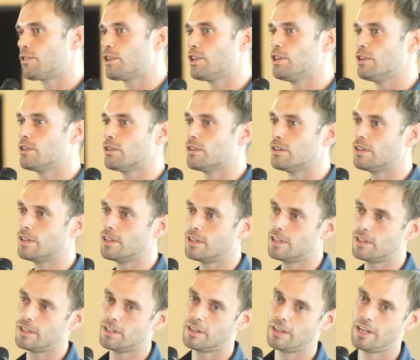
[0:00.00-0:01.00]
for you.
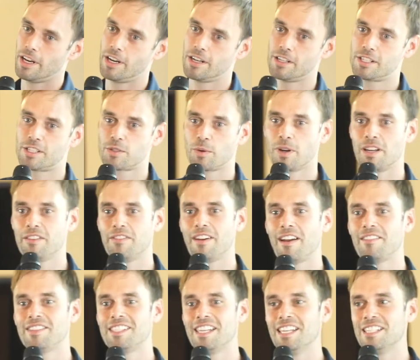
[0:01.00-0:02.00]
There's
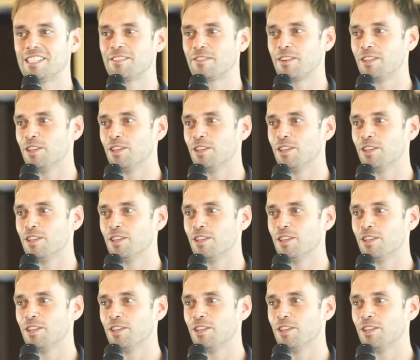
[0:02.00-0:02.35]
25 cents for